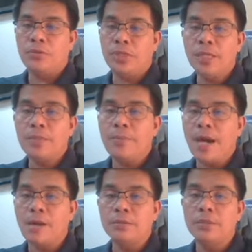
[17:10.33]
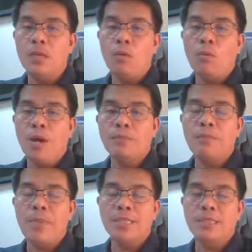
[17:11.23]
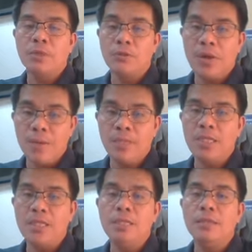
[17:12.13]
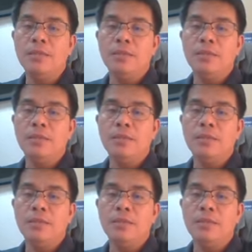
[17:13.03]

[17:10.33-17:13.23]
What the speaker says: think about what possible remedy,